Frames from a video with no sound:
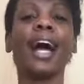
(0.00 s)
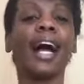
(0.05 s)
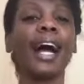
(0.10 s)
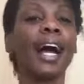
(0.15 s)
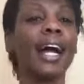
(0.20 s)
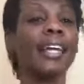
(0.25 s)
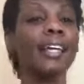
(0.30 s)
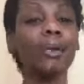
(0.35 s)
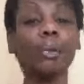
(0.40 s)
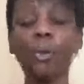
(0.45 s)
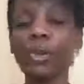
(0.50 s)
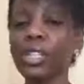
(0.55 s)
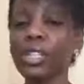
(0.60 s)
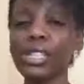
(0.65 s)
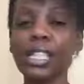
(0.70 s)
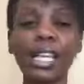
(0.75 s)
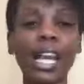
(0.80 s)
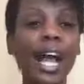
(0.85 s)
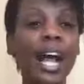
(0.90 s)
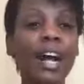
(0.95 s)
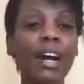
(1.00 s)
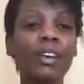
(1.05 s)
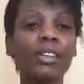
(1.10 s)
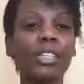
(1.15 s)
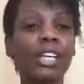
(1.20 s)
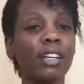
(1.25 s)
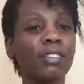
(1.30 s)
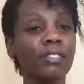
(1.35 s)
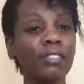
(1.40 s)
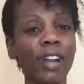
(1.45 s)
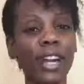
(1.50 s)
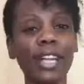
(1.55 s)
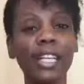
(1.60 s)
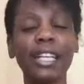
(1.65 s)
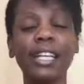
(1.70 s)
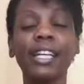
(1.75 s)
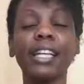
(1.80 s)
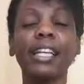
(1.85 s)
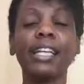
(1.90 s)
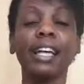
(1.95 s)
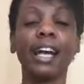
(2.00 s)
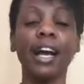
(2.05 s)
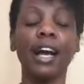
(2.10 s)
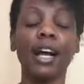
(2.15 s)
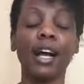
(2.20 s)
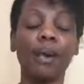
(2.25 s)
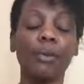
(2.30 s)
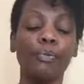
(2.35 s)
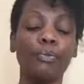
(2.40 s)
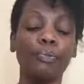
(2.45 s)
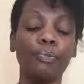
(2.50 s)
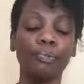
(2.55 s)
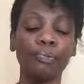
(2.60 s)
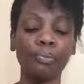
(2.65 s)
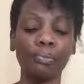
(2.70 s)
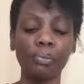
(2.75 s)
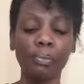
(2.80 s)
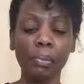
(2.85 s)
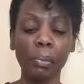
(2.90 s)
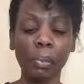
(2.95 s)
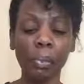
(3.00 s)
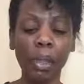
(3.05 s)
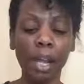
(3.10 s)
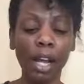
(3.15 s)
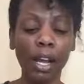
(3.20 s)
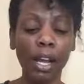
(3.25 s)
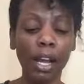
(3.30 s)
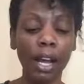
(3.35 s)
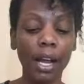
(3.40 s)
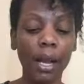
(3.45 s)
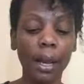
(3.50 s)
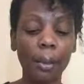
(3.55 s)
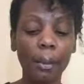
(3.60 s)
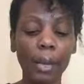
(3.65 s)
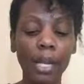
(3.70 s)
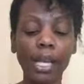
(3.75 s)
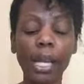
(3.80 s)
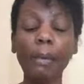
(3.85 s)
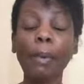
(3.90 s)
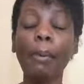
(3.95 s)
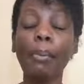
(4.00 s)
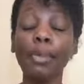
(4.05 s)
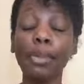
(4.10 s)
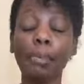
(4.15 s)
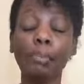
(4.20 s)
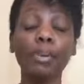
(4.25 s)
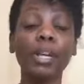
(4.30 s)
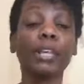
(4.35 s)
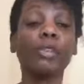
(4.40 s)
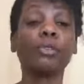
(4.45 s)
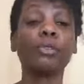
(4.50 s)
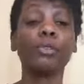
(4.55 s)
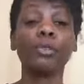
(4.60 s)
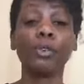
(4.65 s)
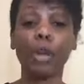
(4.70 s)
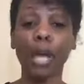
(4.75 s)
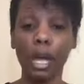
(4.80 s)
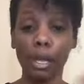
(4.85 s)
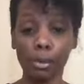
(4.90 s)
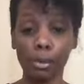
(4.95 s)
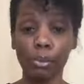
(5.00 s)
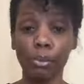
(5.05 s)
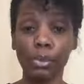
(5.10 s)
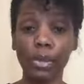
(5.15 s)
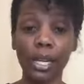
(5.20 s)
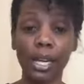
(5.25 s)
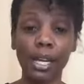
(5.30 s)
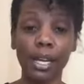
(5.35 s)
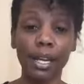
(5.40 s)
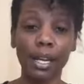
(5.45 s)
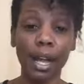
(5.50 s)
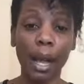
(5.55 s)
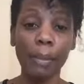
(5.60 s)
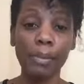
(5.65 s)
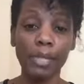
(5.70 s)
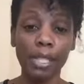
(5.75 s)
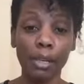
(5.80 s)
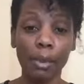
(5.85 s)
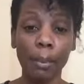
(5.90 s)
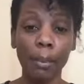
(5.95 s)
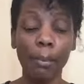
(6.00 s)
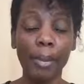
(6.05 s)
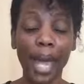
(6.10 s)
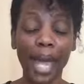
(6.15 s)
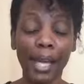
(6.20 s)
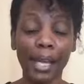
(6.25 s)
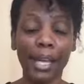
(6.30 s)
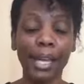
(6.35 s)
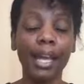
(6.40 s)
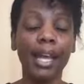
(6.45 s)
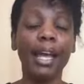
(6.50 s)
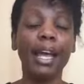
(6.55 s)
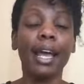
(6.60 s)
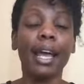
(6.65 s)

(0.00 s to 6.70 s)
Uh, he worked it out and finally um, um, he came up with a plan to try to bring Absalom back.